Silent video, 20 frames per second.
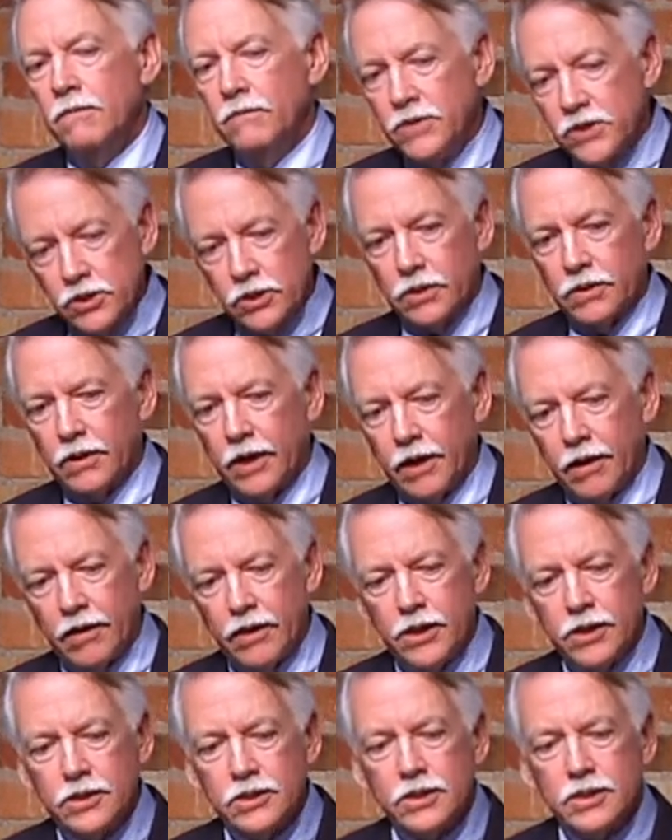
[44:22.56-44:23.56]
visitor
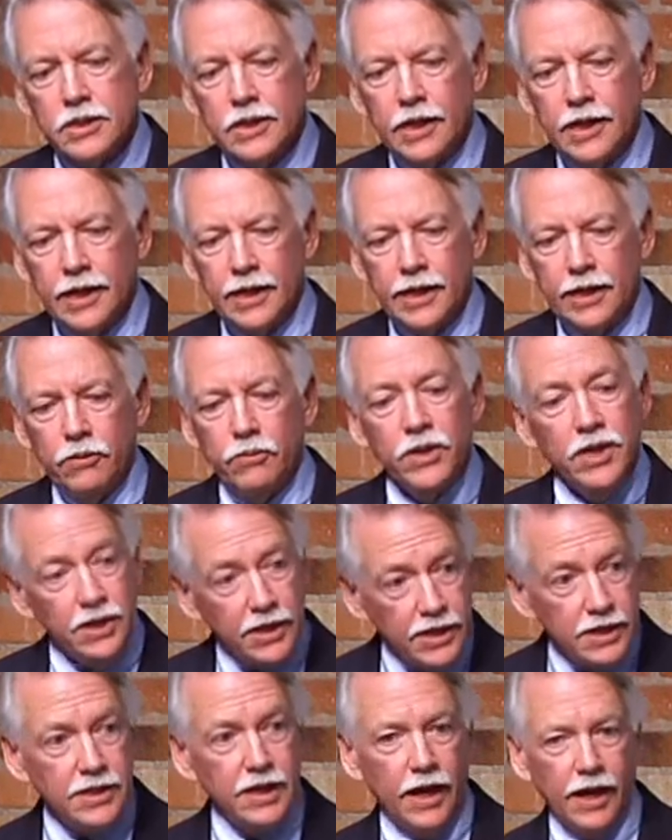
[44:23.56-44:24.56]
areas, uh, we
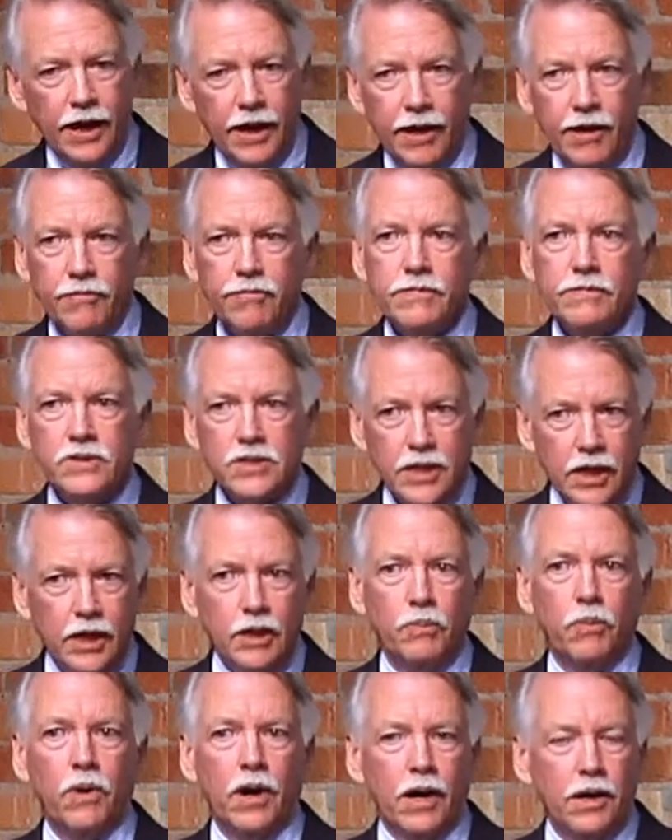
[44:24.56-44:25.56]
need to have
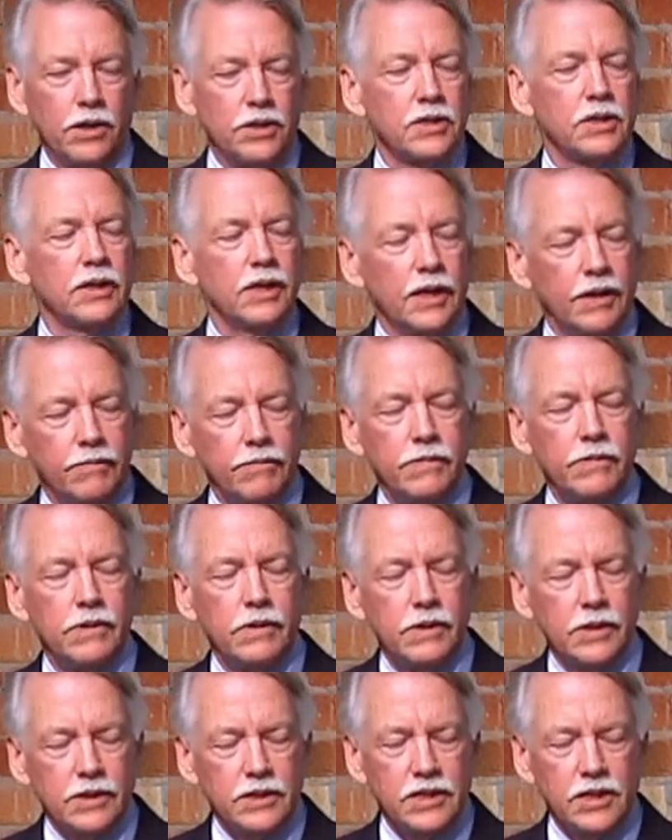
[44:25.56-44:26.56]
stand-up wireless and have
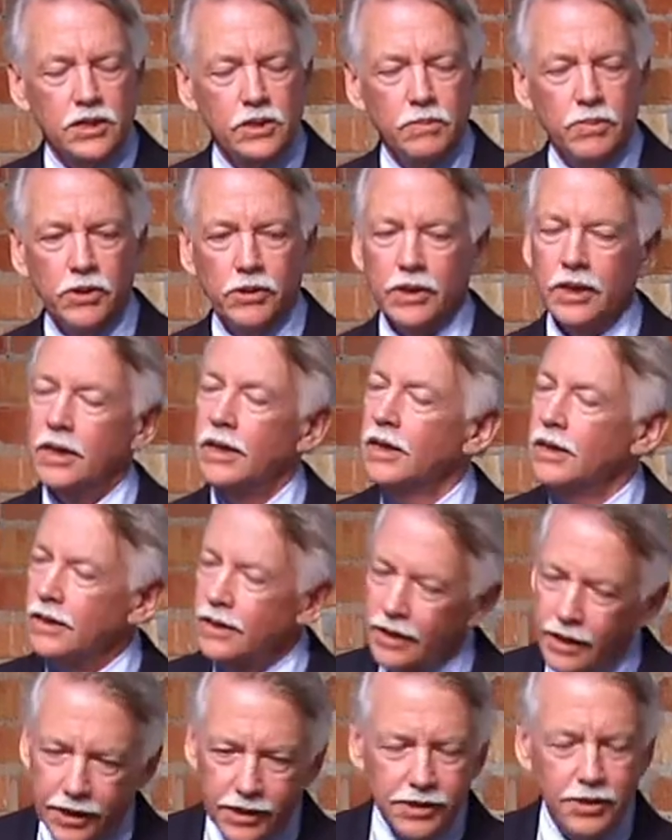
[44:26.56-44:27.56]
accessibility,
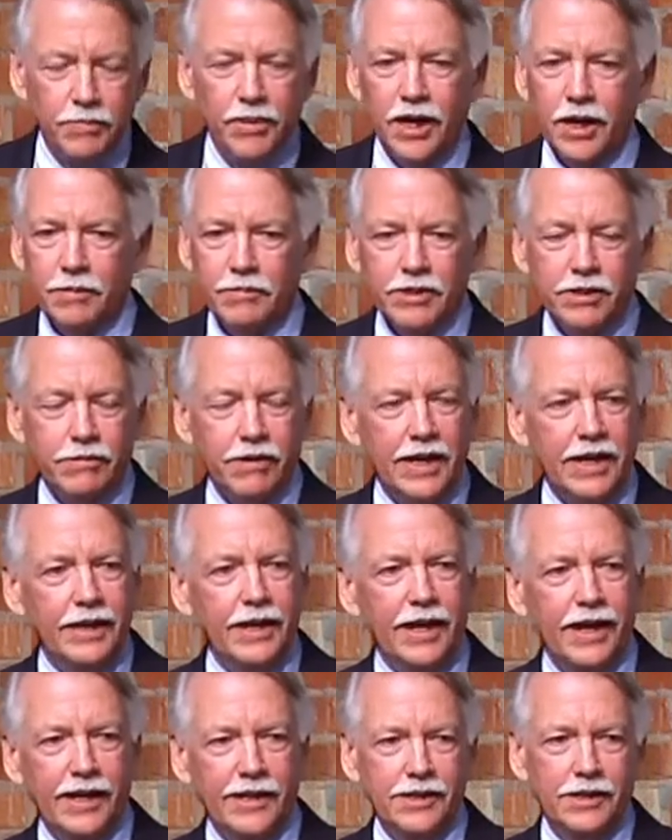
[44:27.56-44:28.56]
not at the bottom of the Grand
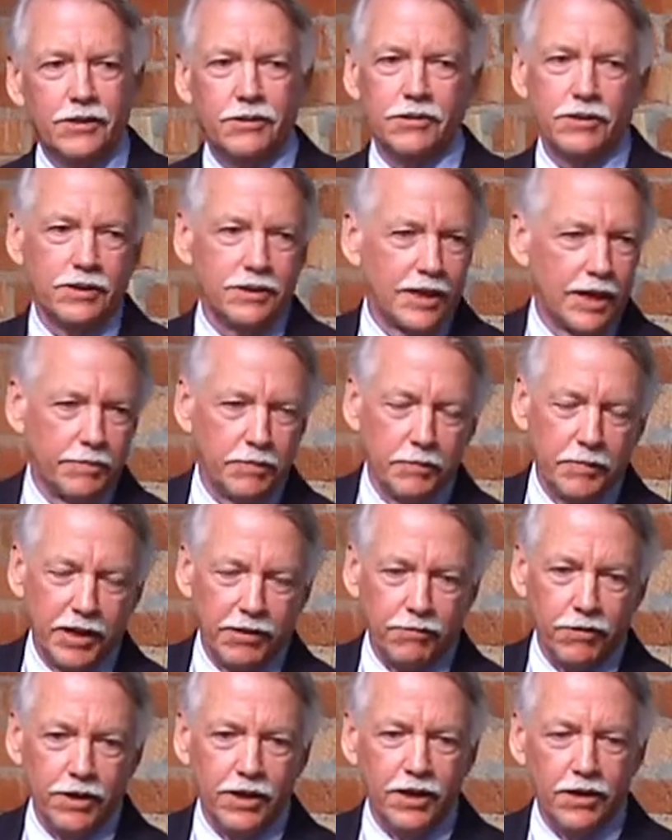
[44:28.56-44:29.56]
Canyon or the top of
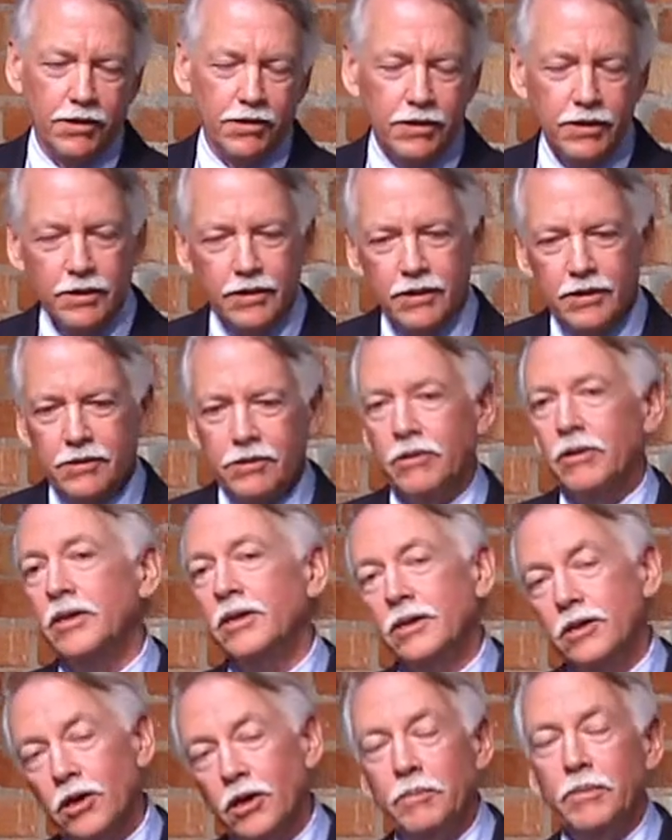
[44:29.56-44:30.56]
Mount Rainier, I
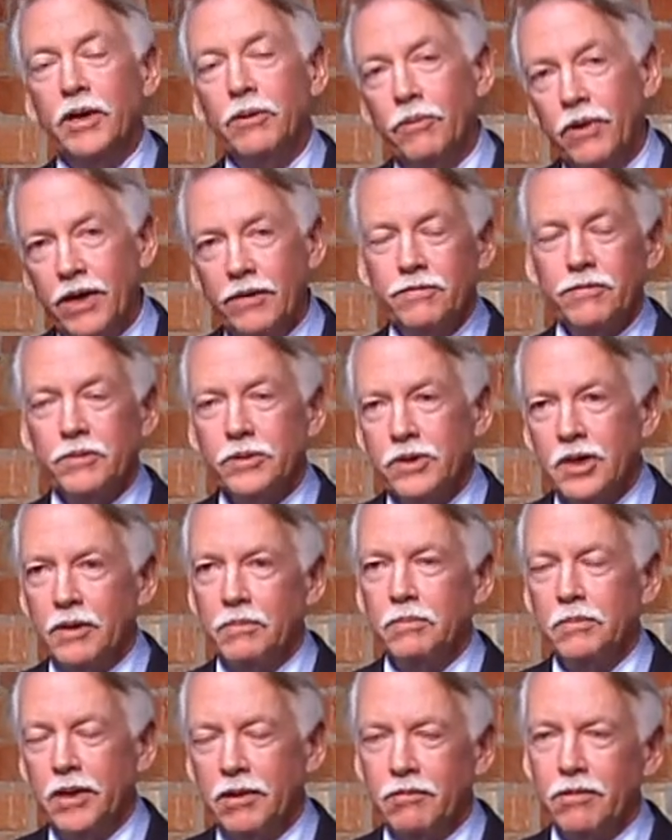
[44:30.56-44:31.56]
did call my wife from the
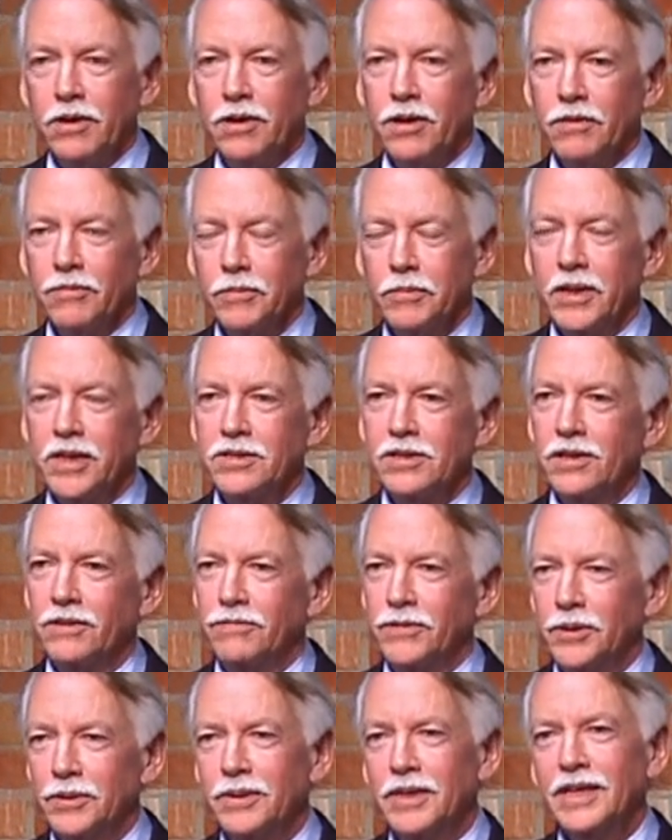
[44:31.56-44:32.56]
top of Mount Rainier from my cell
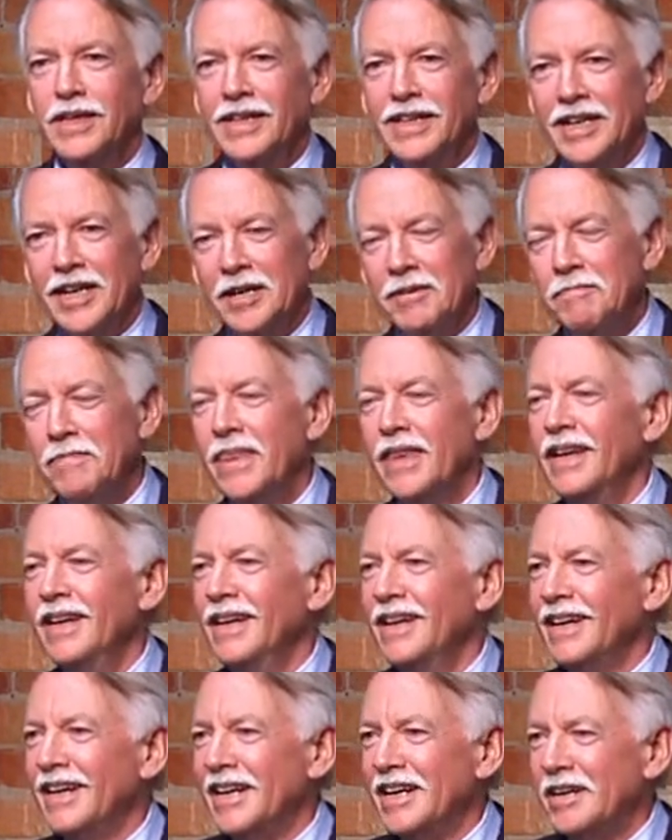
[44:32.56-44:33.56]
phone. Um,
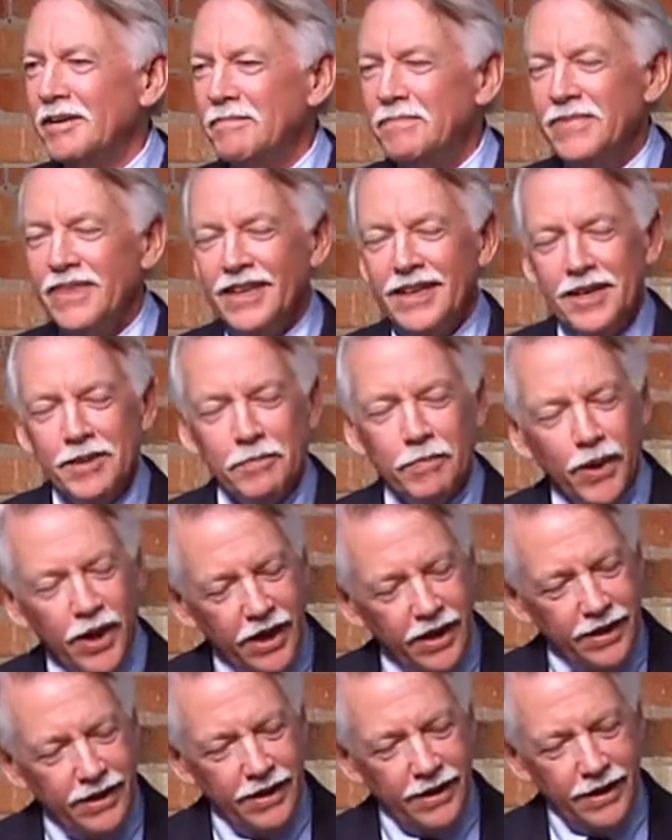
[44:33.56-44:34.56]
um,
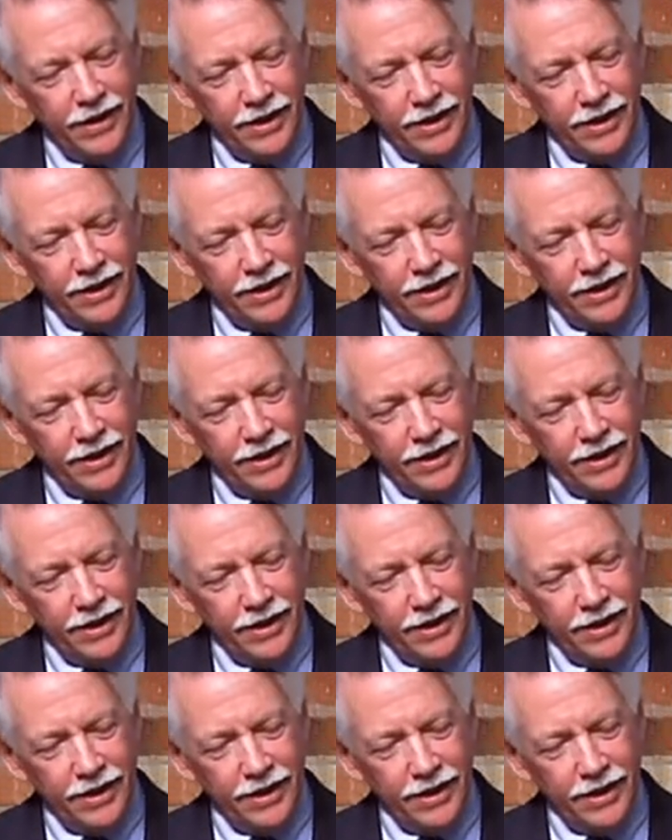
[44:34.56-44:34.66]
but